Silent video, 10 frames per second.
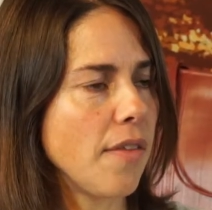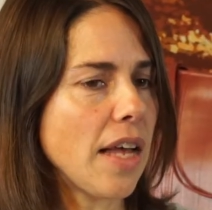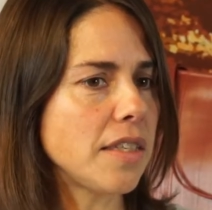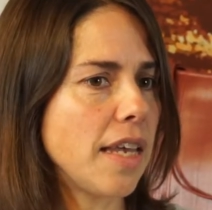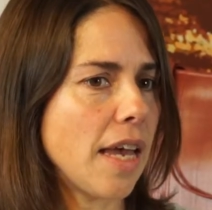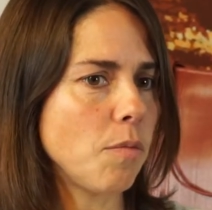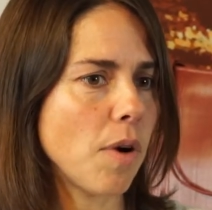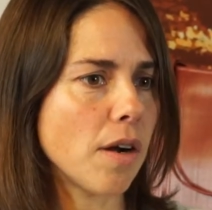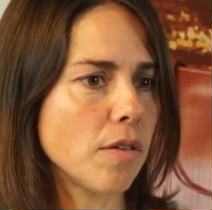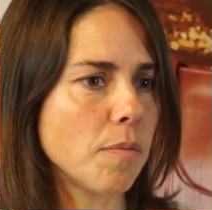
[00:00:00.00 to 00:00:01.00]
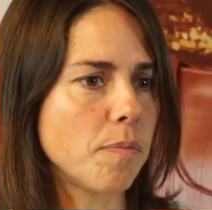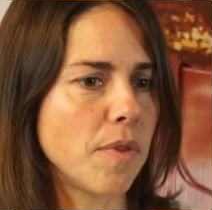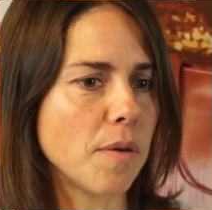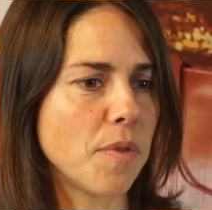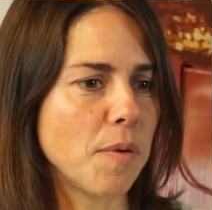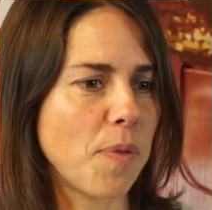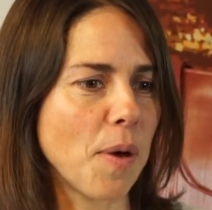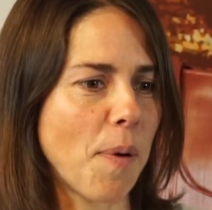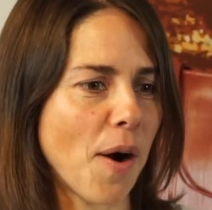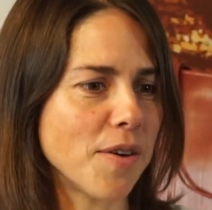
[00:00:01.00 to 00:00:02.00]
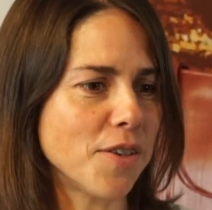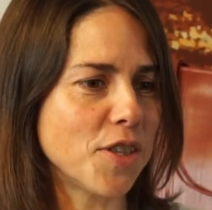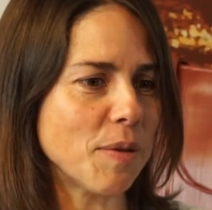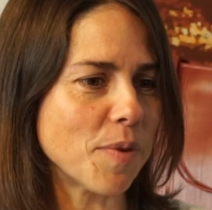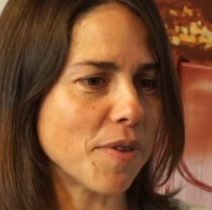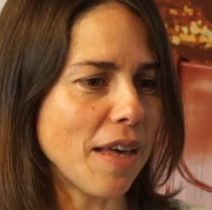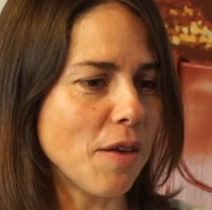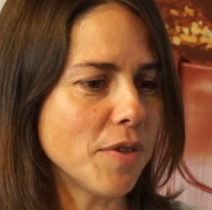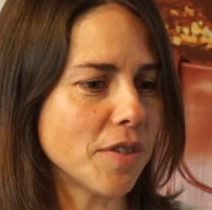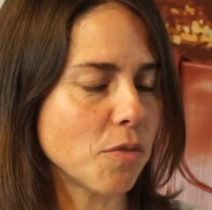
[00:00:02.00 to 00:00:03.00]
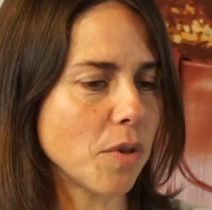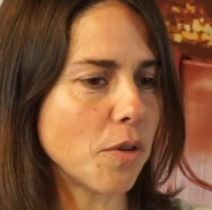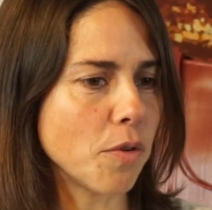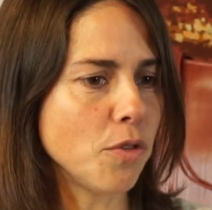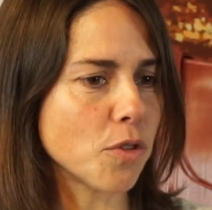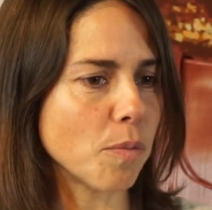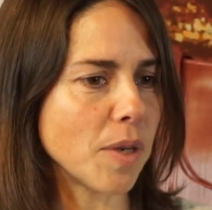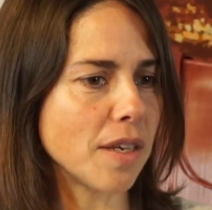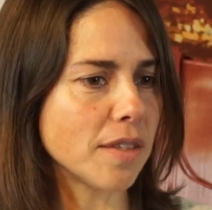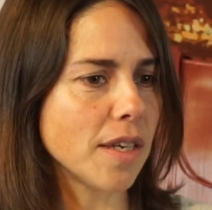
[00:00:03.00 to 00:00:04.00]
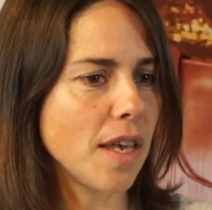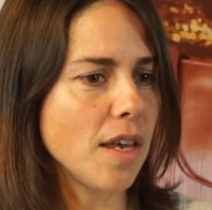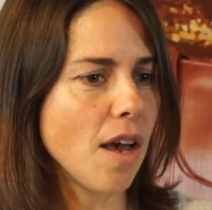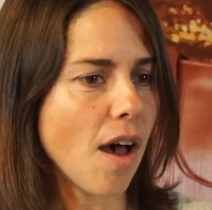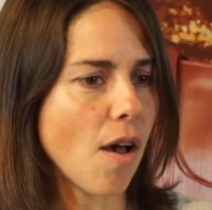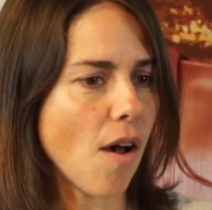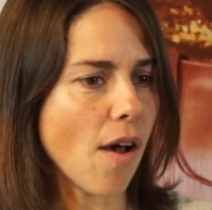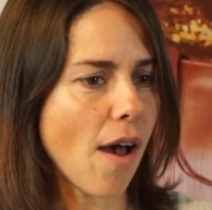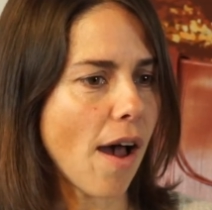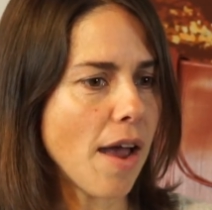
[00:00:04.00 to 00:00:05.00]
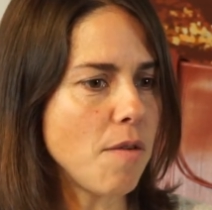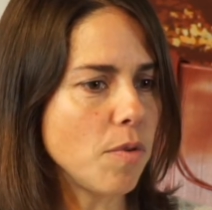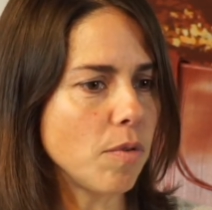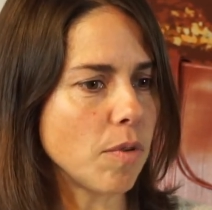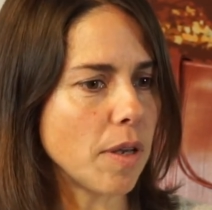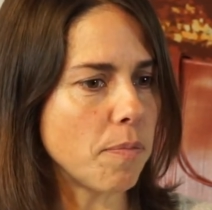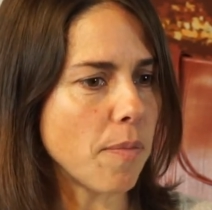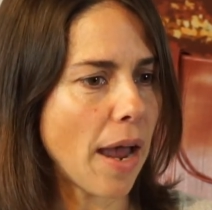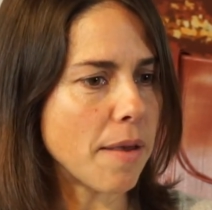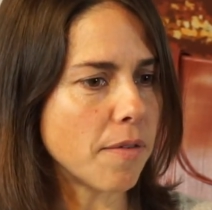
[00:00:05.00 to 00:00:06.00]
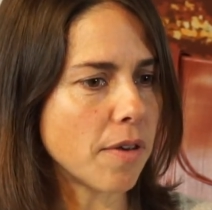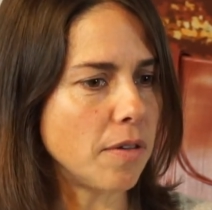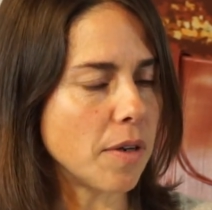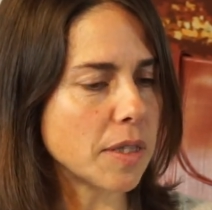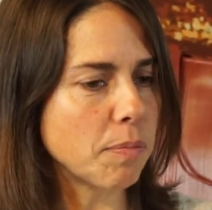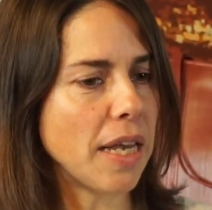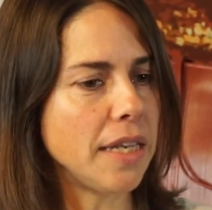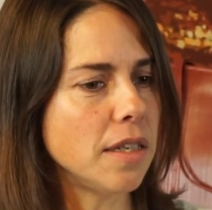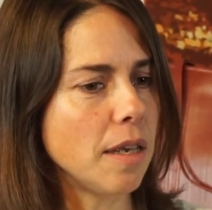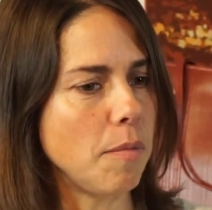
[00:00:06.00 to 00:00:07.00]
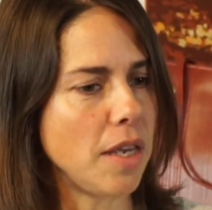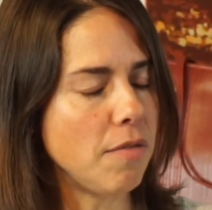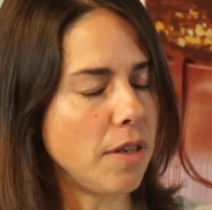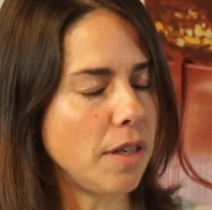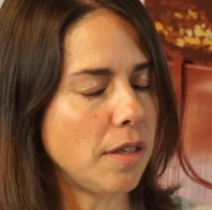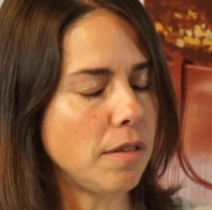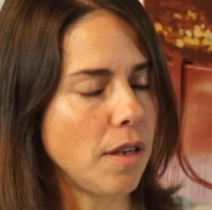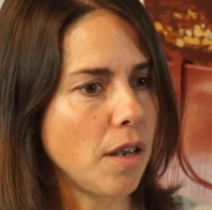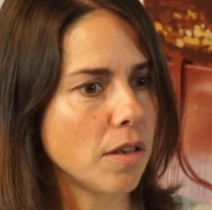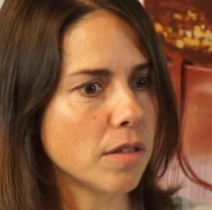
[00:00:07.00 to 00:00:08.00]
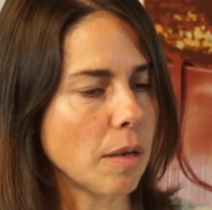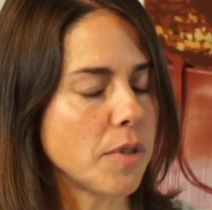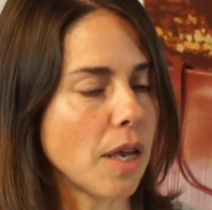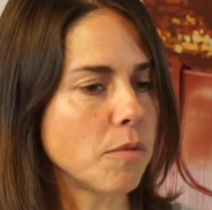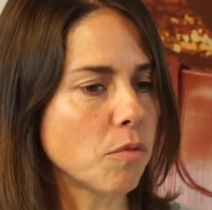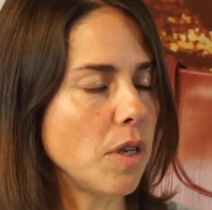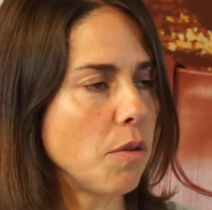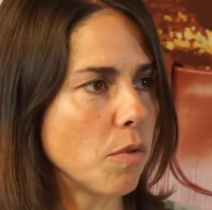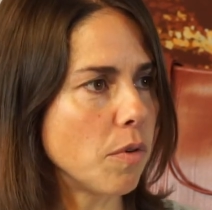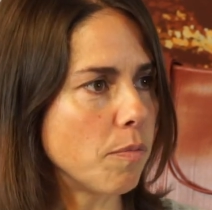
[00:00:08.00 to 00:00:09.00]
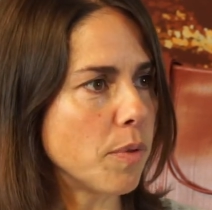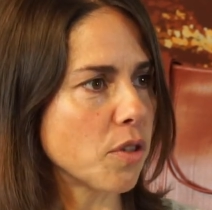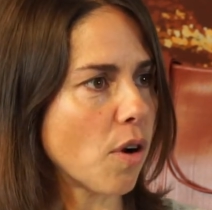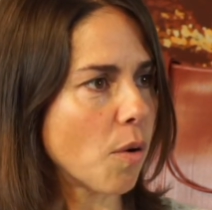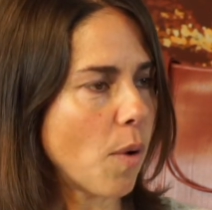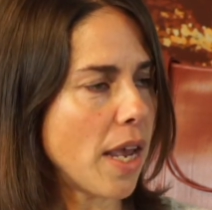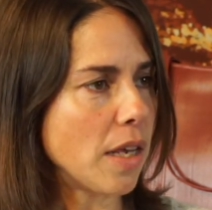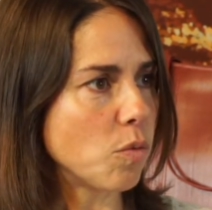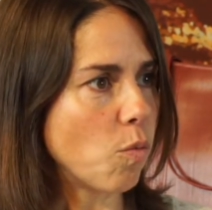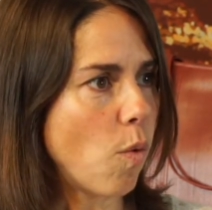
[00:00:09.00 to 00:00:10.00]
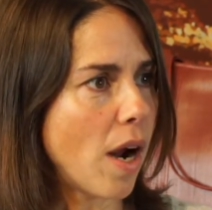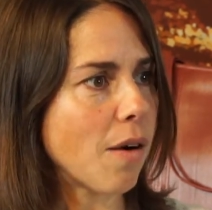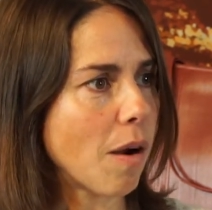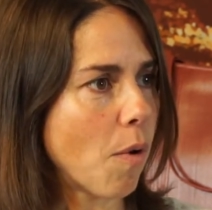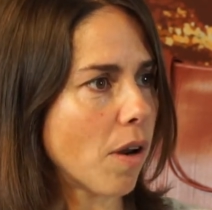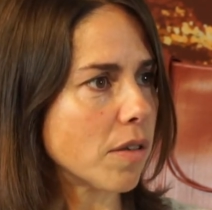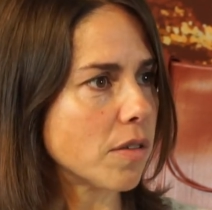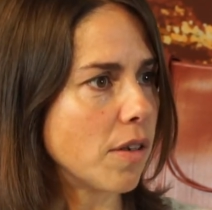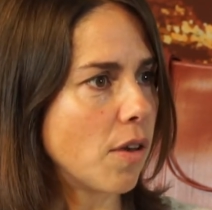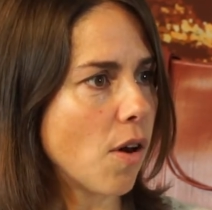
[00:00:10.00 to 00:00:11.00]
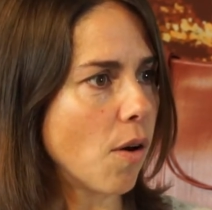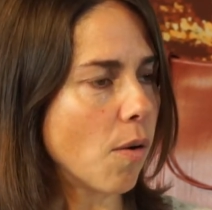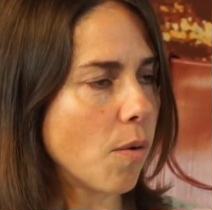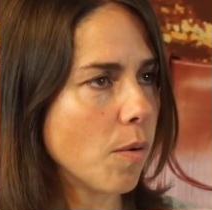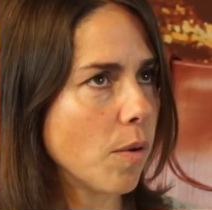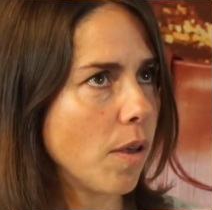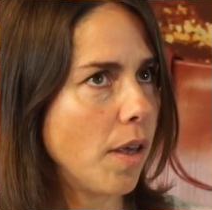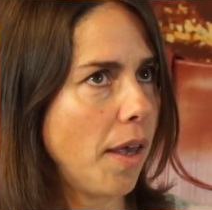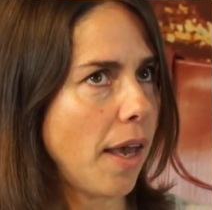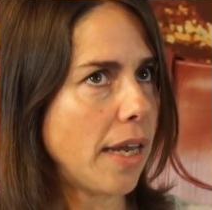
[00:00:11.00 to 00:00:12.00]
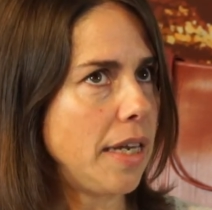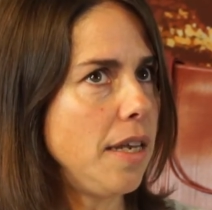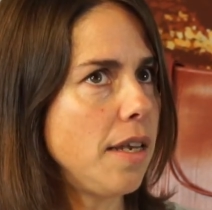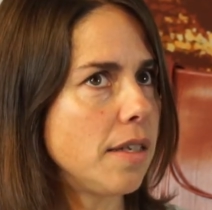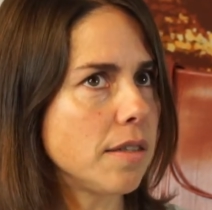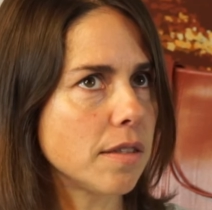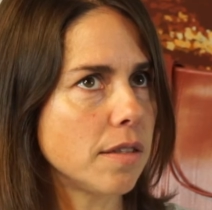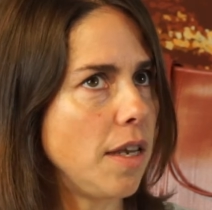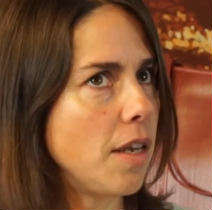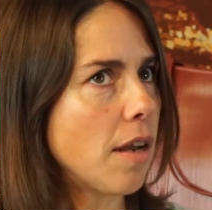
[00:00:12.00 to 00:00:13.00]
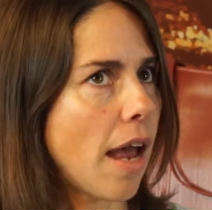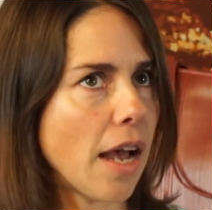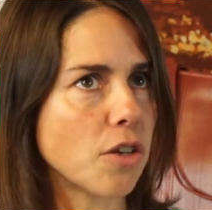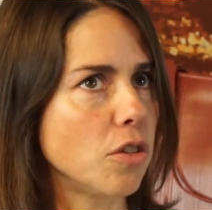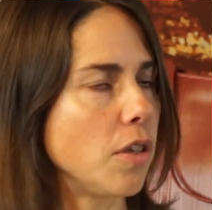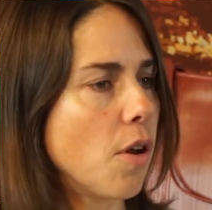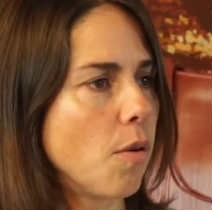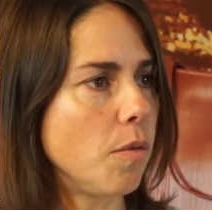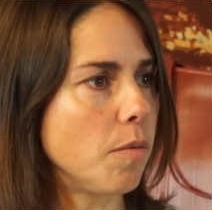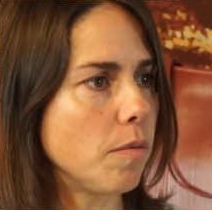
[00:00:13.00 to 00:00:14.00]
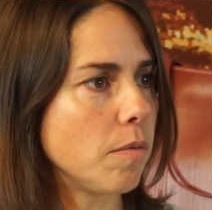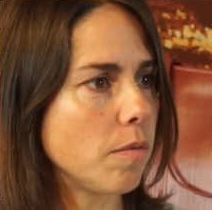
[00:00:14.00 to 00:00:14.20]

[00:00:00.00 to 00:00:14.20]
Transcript: And that's again where the partnership with Elvis is really crucial, because I can explain to him, even in sometimes really bizarre ways, where I want us to go, and he can actually go and